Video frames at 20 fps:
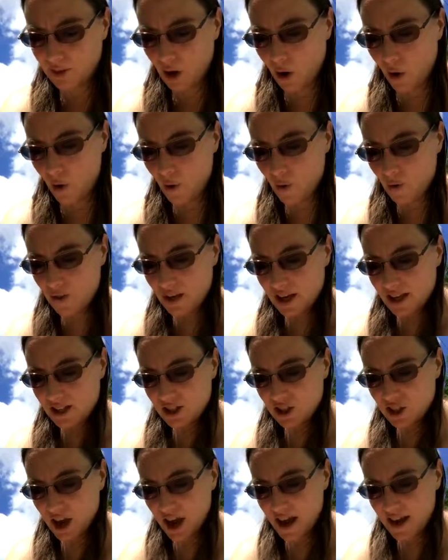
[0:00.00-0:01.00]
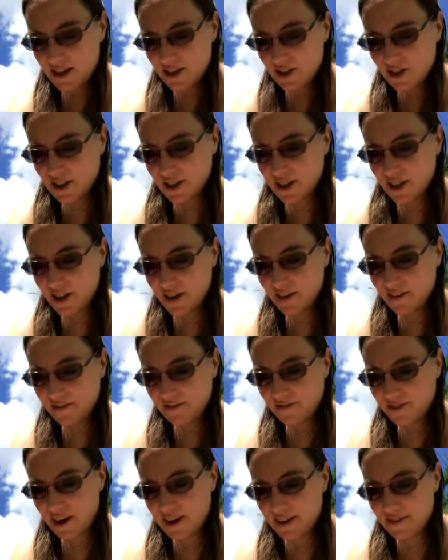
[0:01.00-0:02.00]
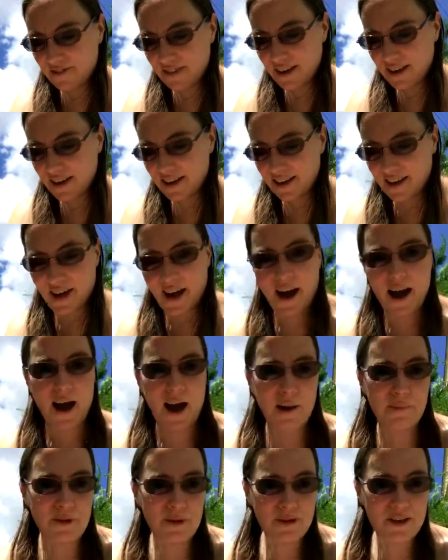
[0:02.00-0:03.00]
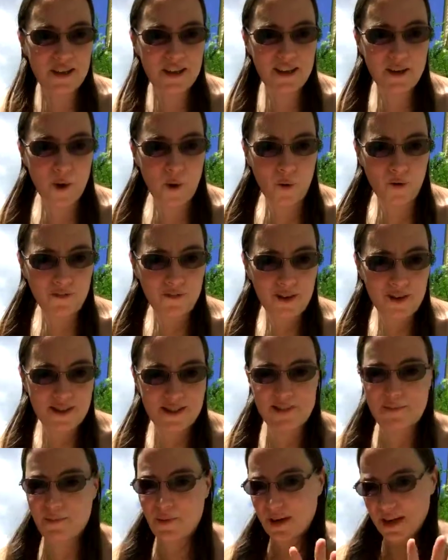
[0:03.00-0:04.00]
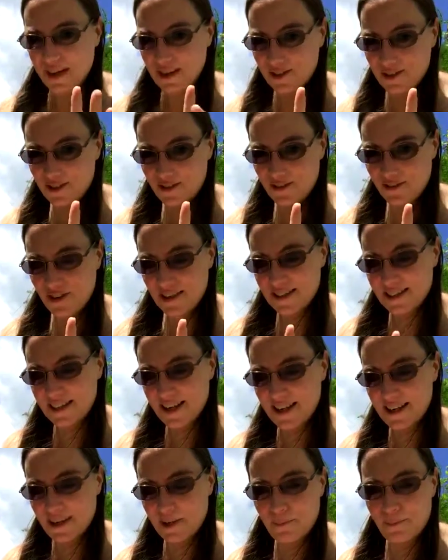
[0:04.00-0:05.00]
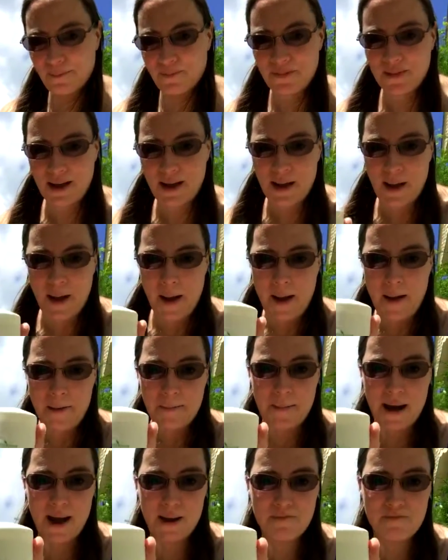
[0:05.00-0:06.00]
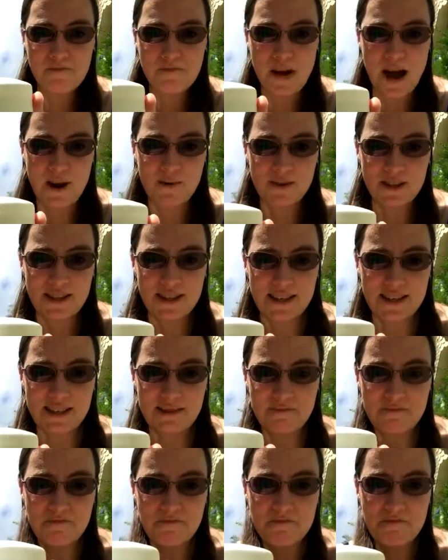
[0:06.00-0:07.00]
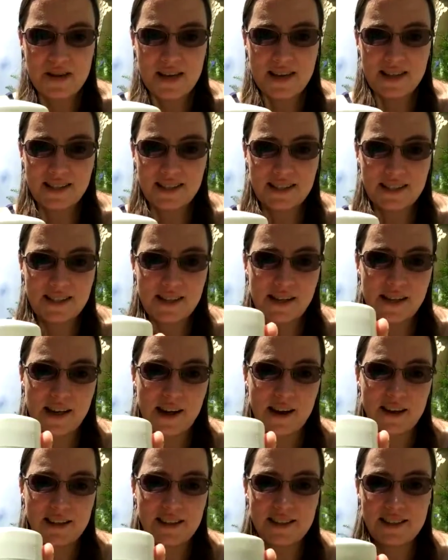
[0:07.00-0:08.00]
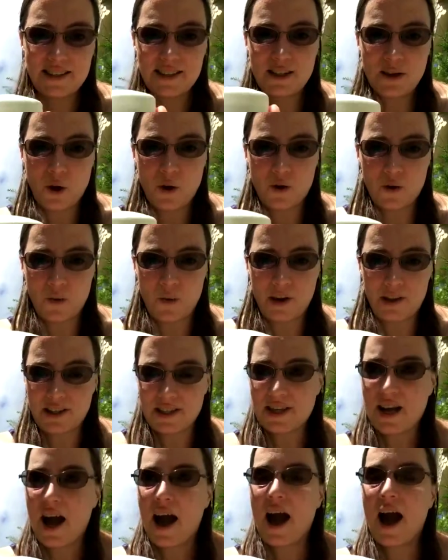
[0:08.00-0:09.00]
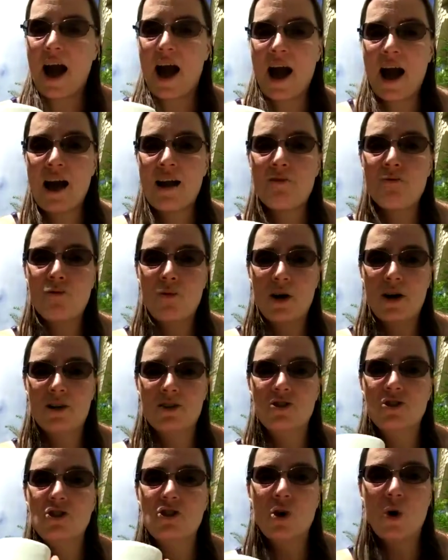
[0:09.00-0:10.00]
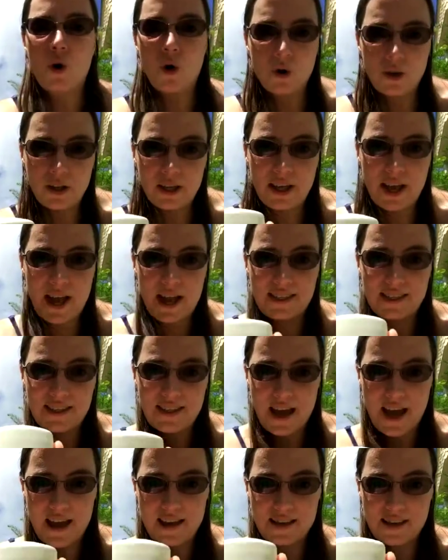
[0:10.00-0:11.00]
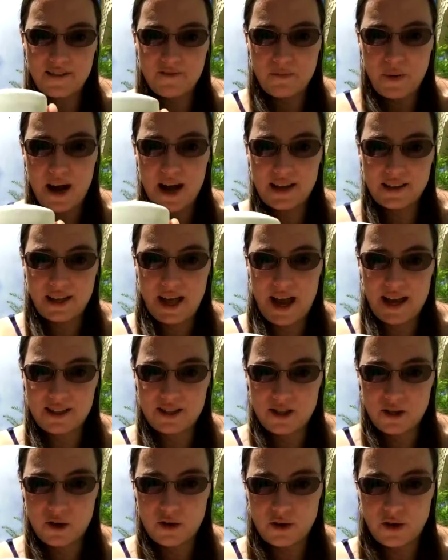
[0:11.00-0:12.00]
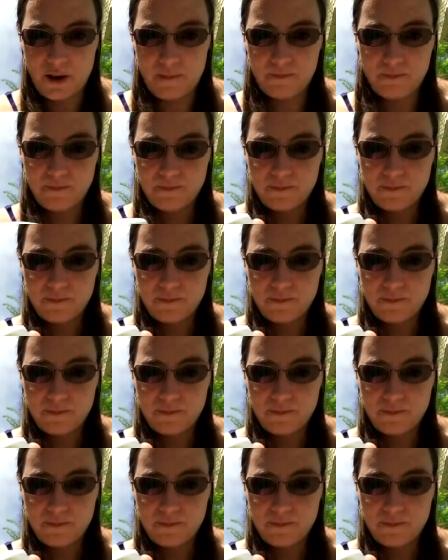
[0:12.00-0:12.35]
oh, they changed the front of it. I'm used to the old version, but here's the first item. My Mountain Mint deodorant. I was totally at the end of my last deodorant.